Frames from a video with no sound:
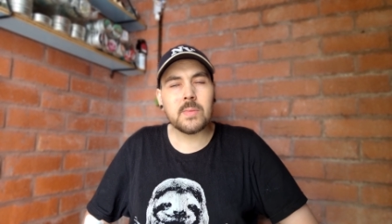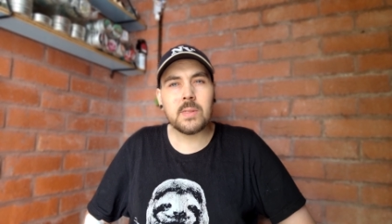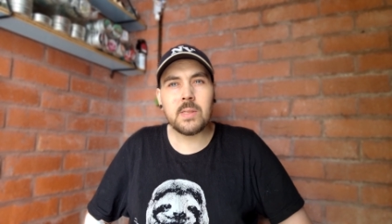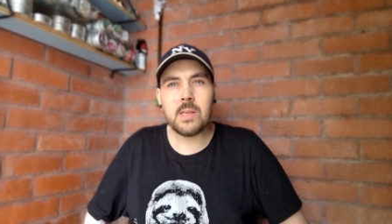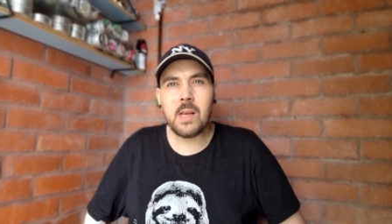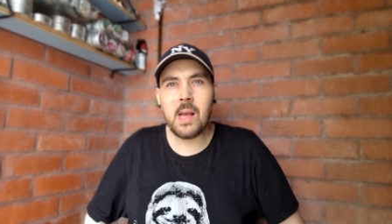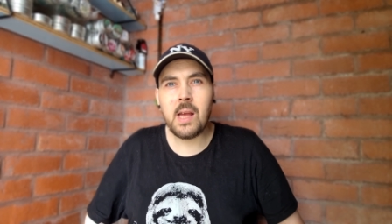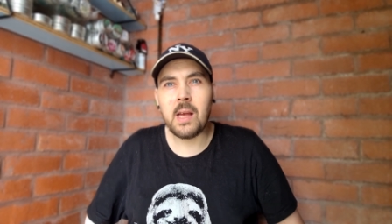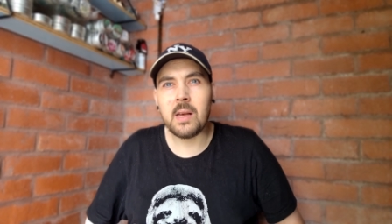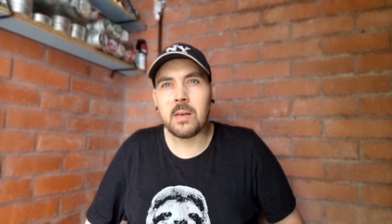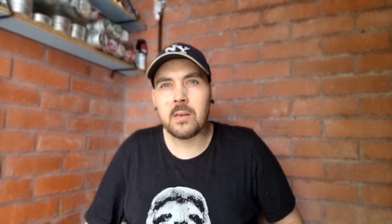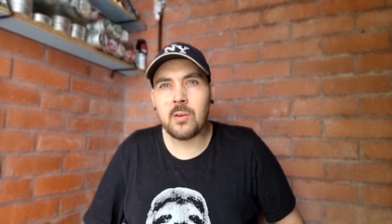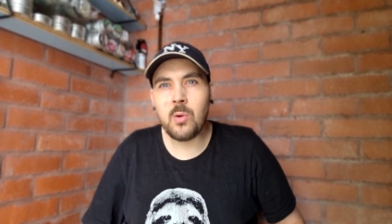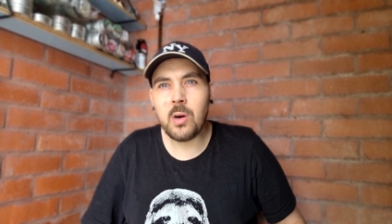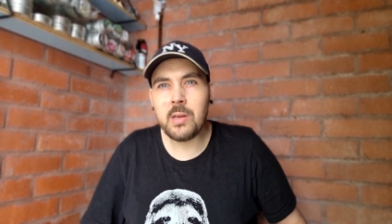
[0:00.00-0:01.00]
Yeah,
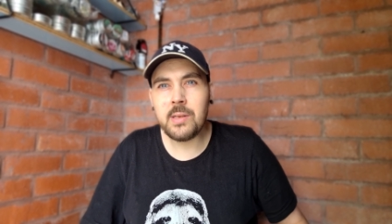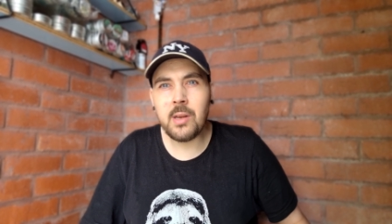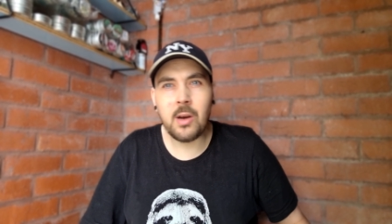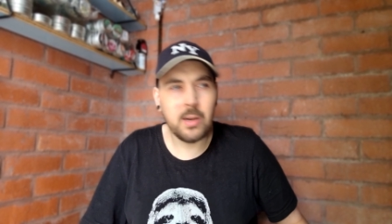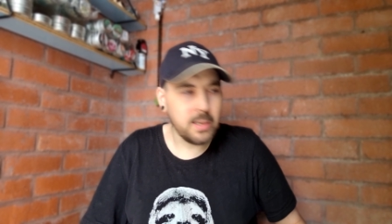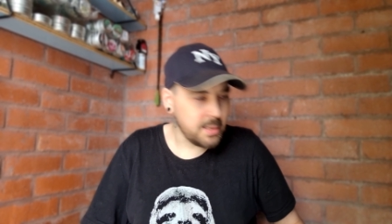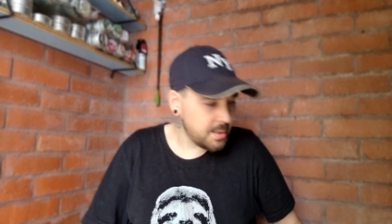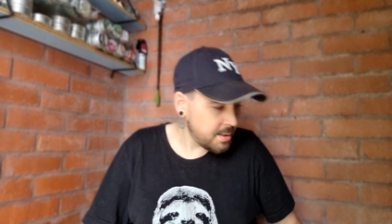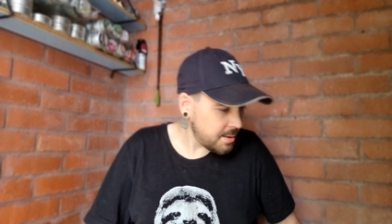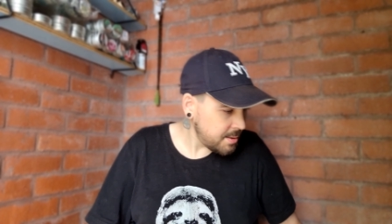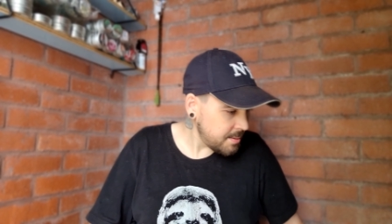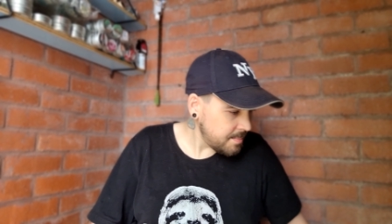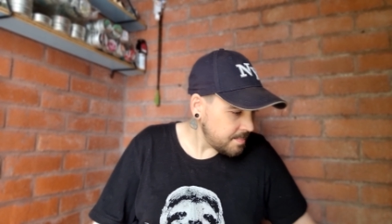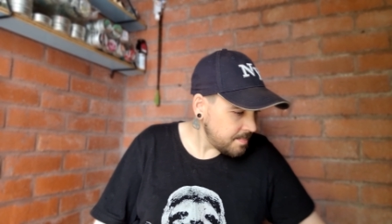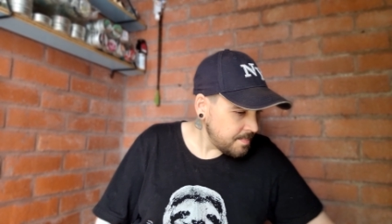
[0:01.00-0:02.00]
quite nice.
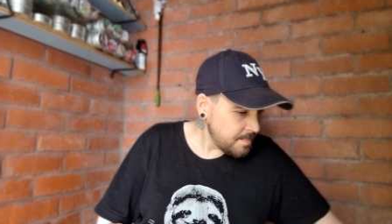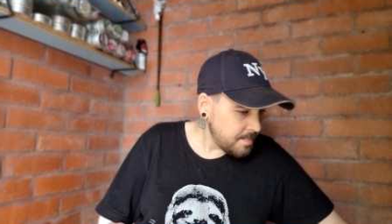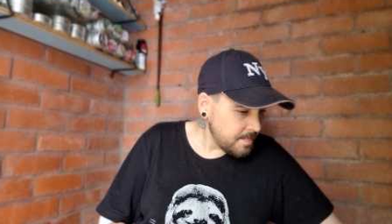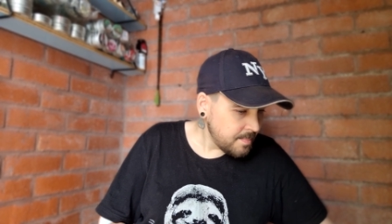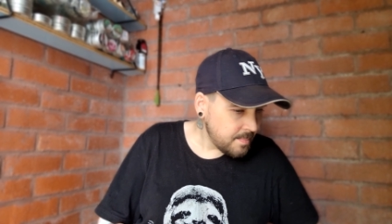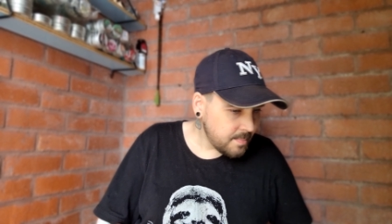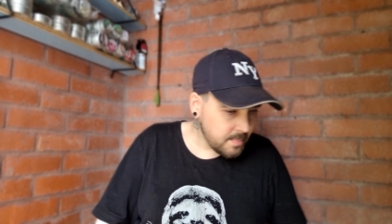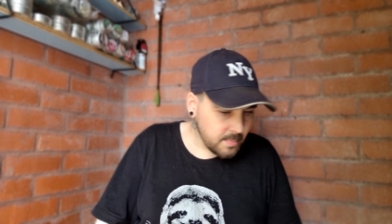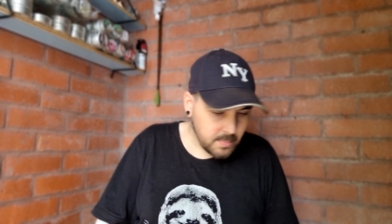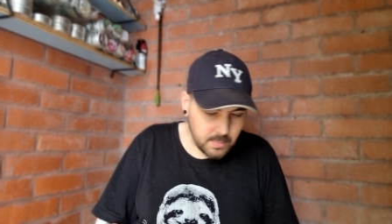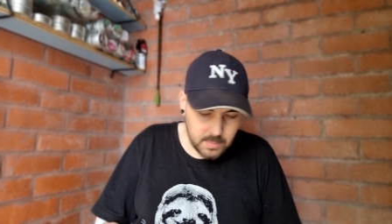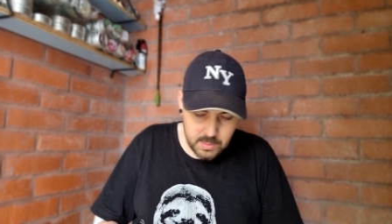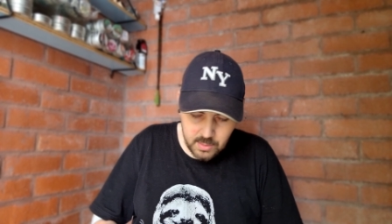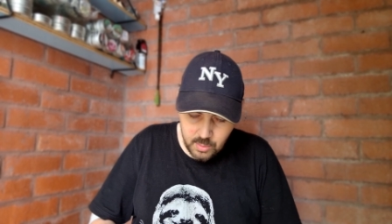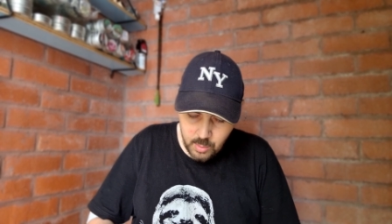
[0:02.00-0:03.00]

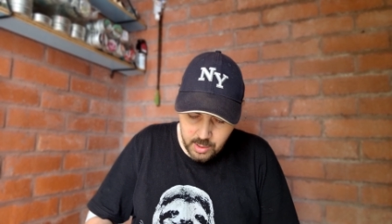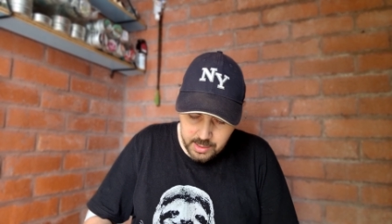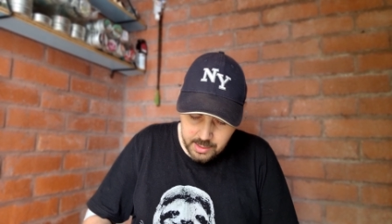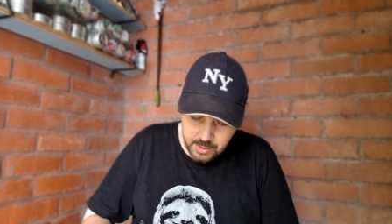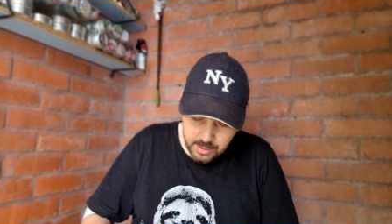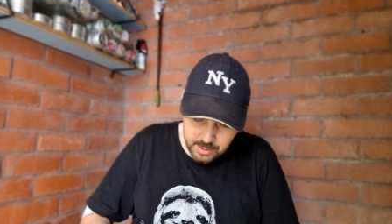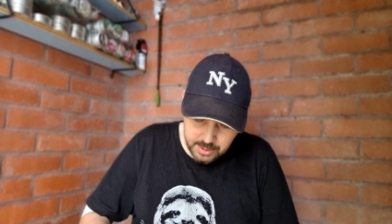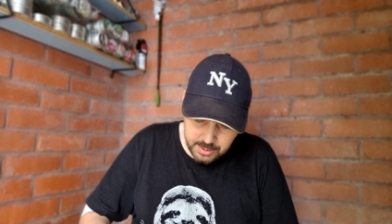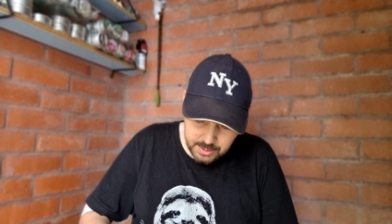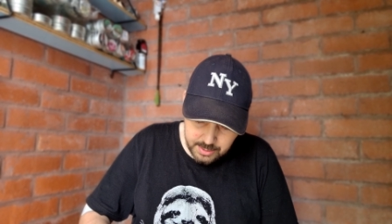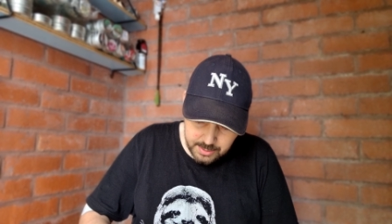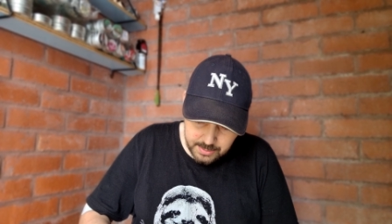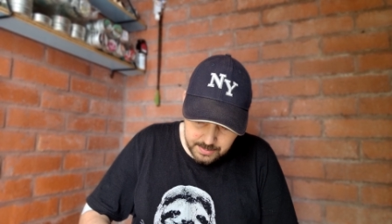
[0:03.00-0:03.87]
Quite nice.